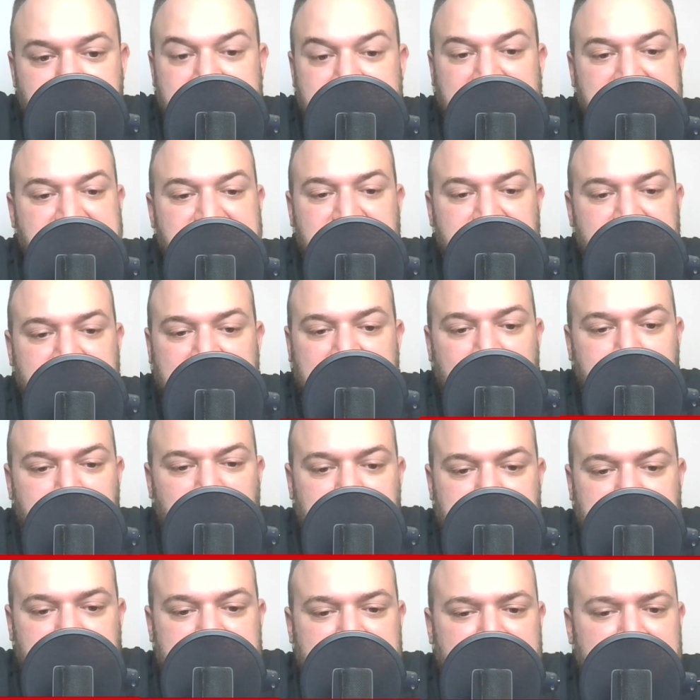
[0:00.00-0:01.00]
Just keep him
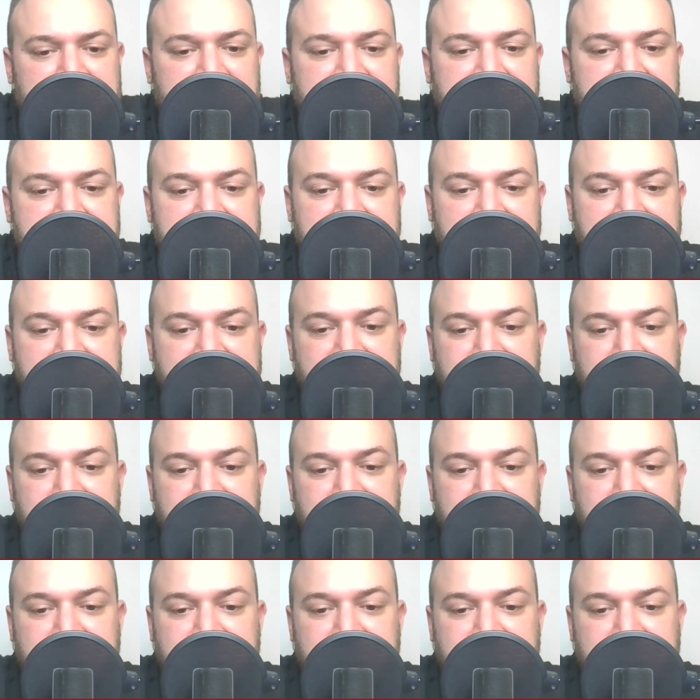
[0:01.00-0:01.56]
to the end of the season,